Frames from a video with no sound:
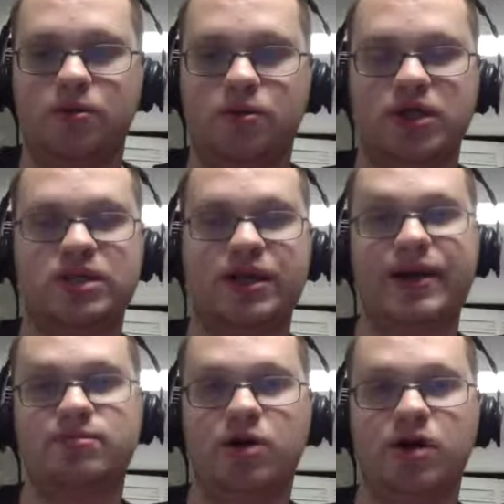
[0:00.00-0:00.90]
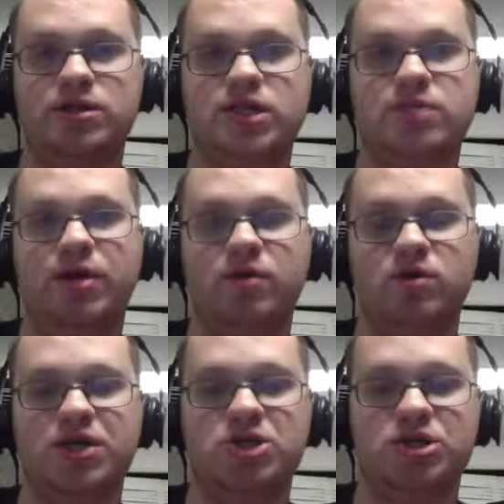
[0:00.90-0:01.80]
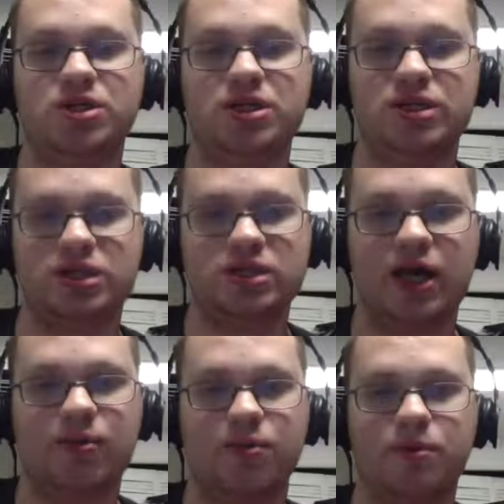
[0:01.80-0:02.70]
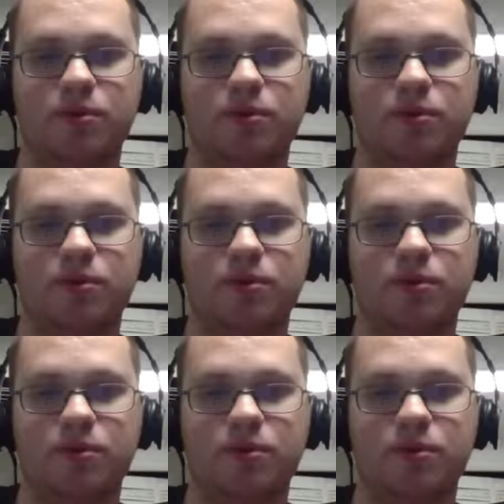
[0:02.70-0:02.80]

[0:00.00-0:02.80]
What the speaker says: as the Nats have gone a 6-man rotation at least this time through,